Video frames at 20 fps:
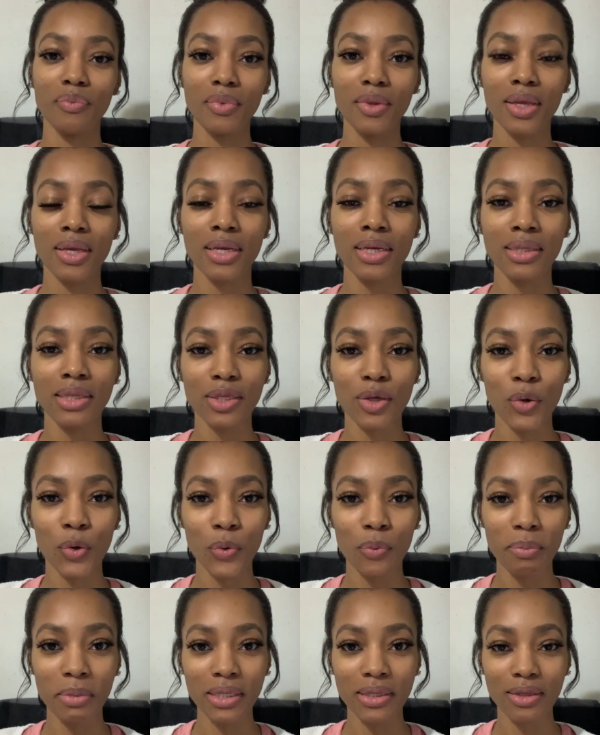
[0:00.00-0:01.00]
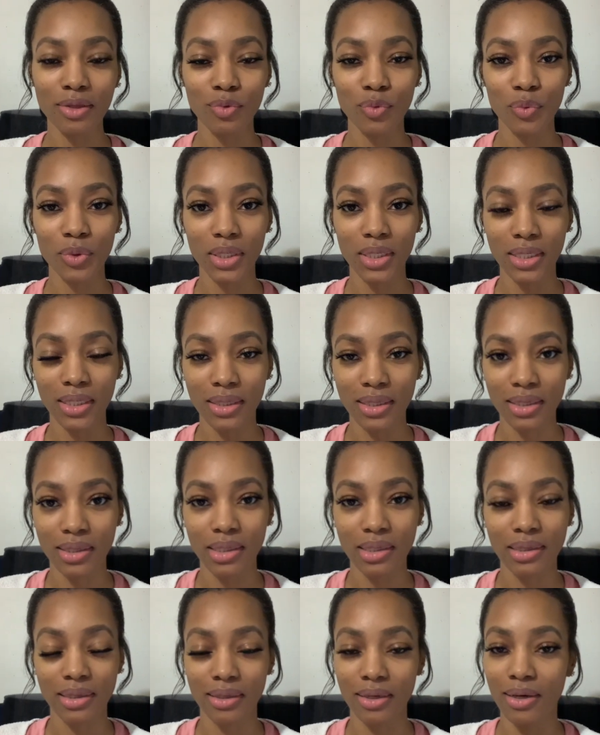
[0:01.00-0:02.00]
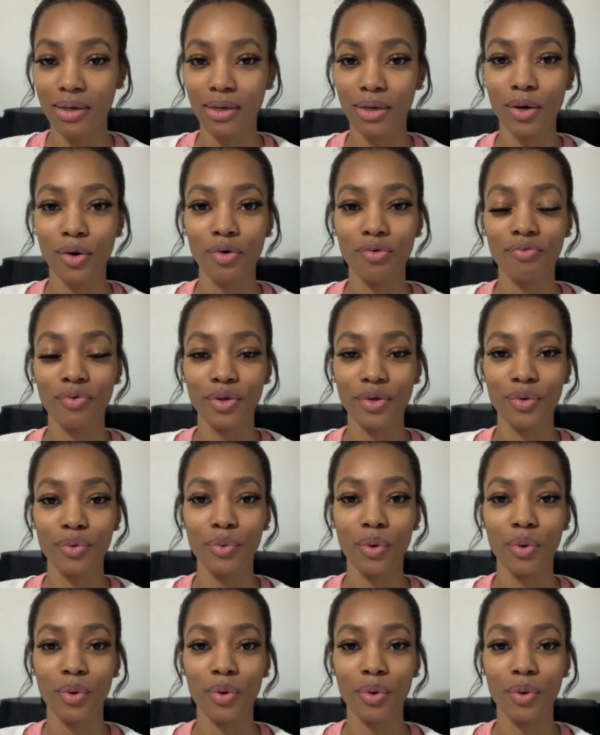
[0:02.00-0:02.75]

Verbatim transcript: he told me to release this song over you